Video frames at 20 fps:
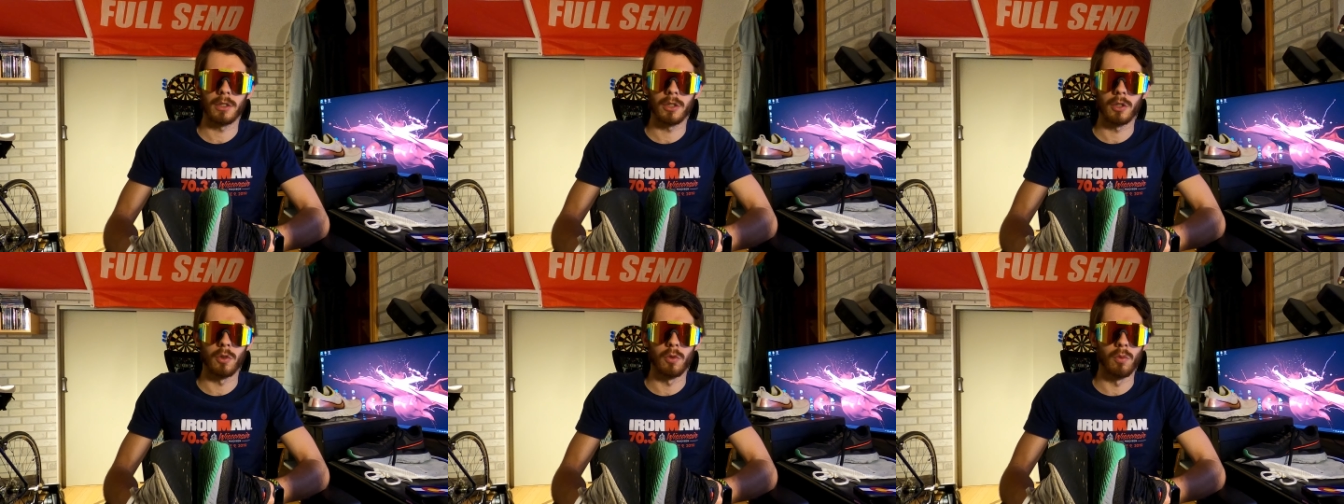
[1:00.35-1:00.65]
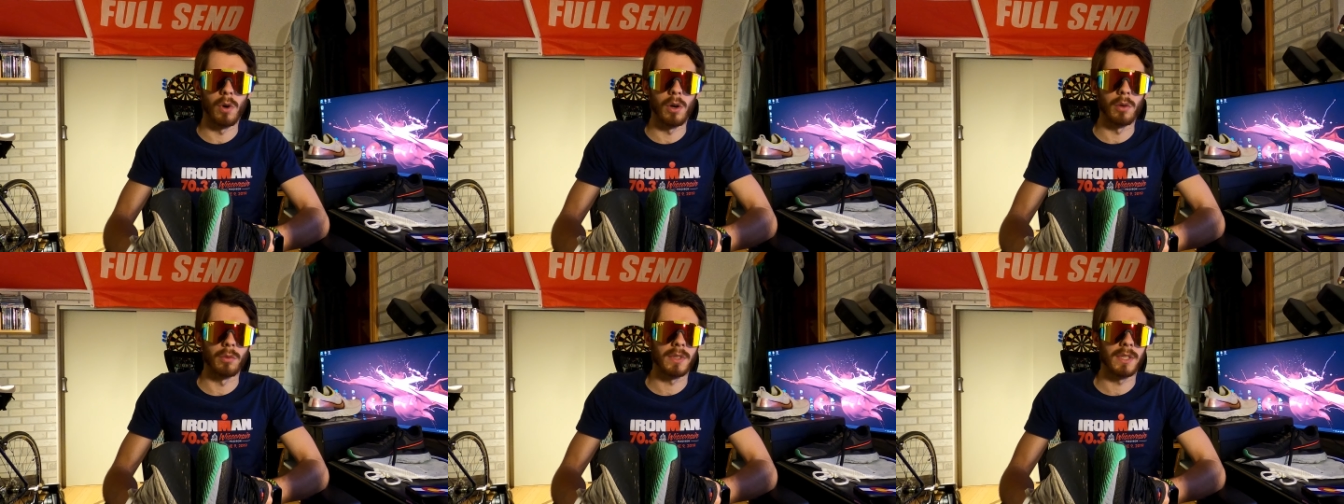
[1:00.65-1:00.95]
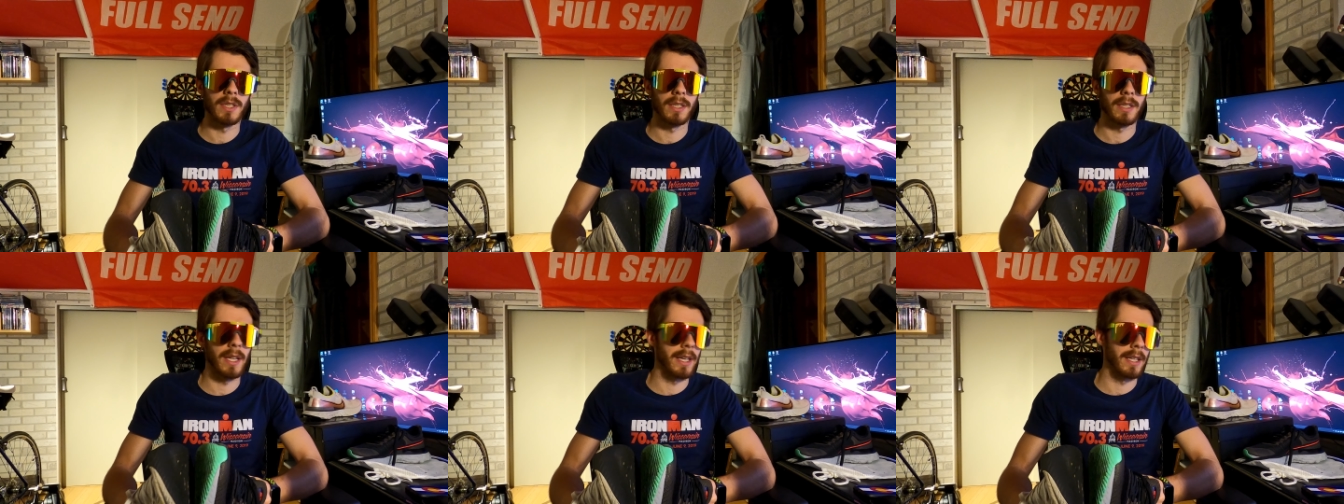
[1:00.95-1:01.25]

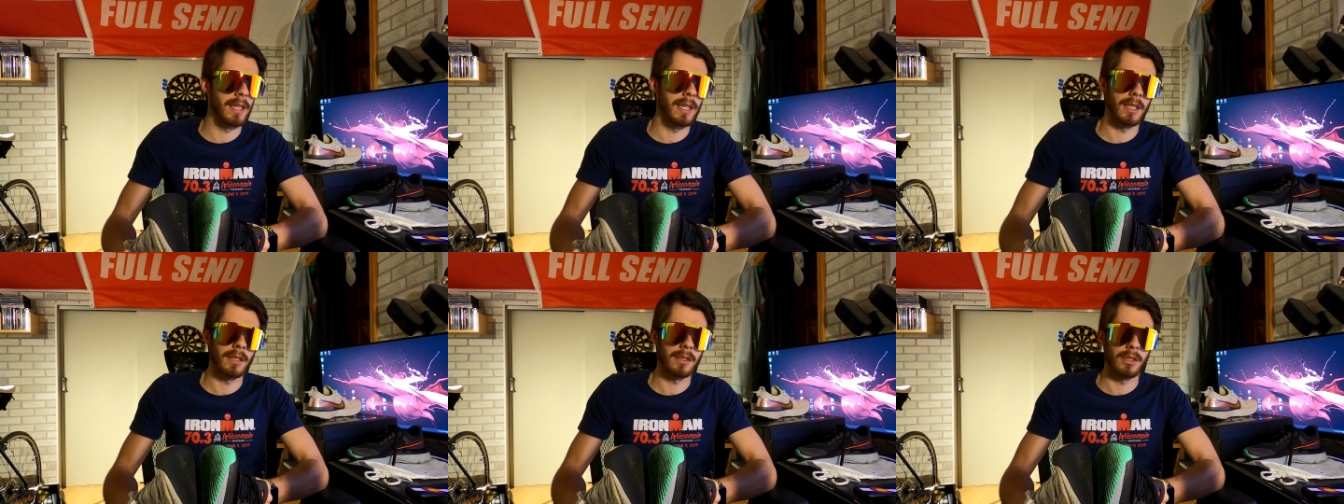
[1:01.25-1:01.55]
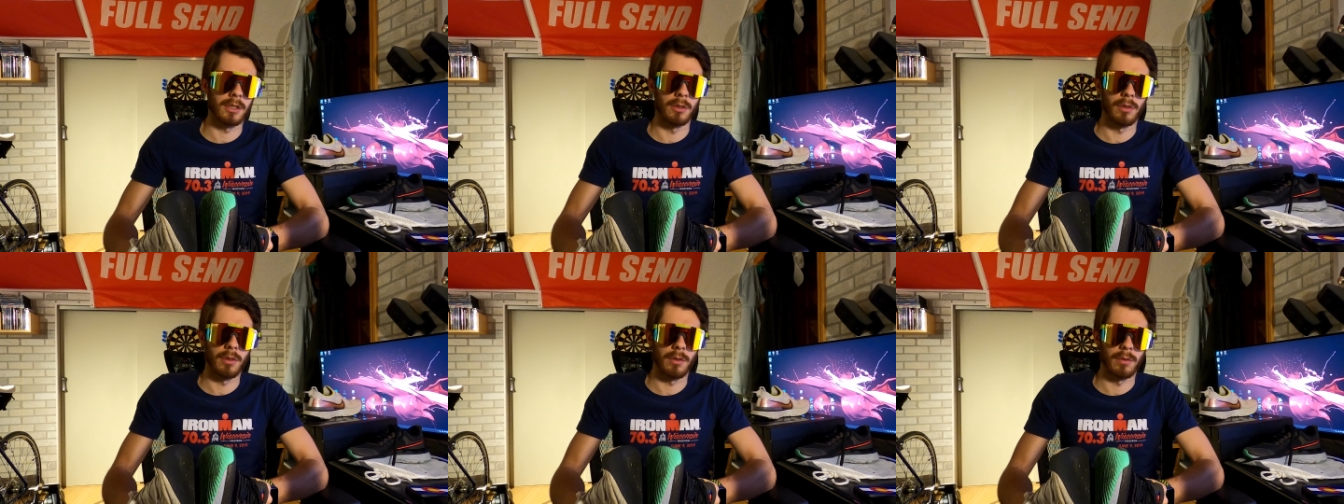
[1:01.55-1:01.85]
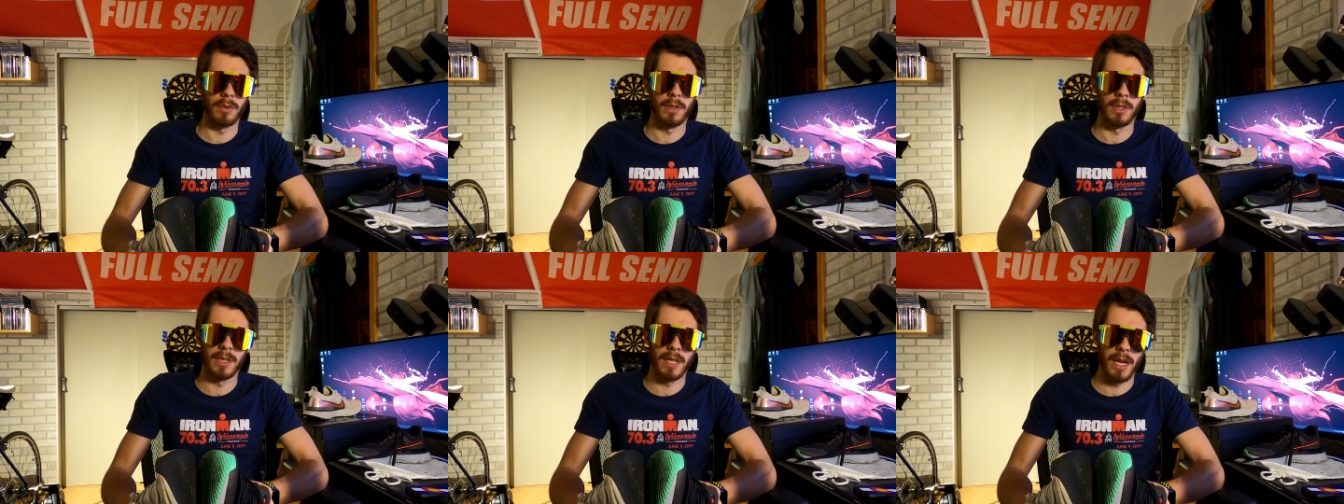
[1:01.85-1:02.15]
quote that gets you
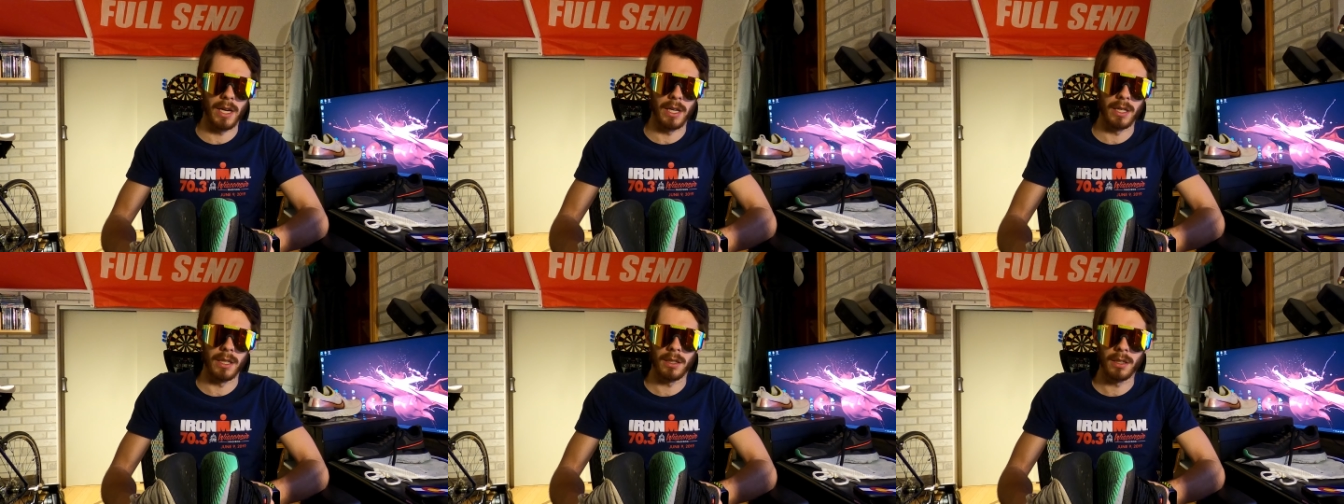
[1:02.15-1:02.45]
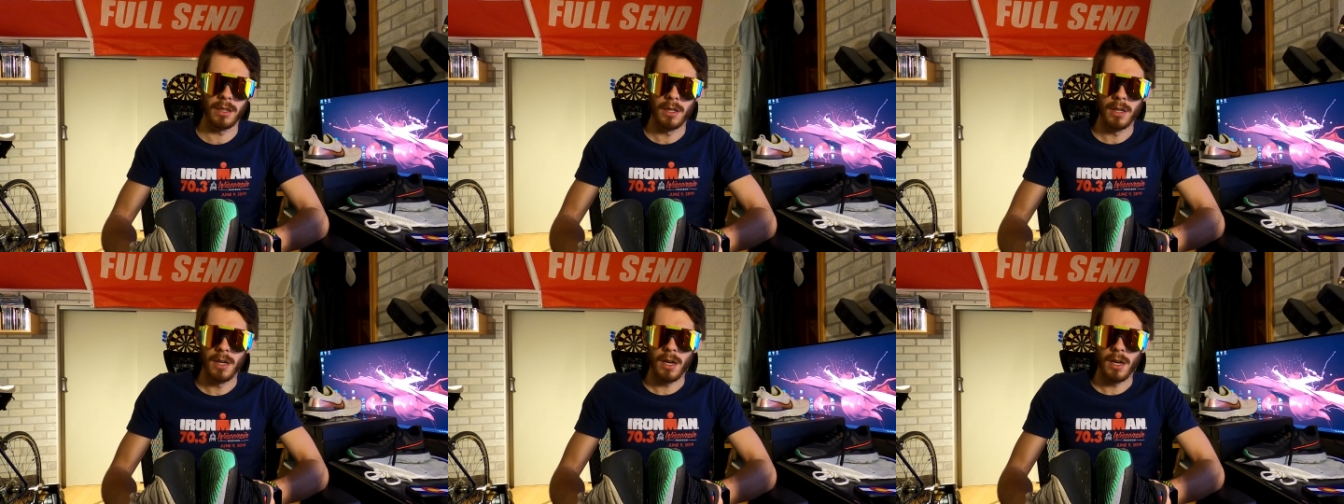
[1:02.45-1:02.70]
through the day.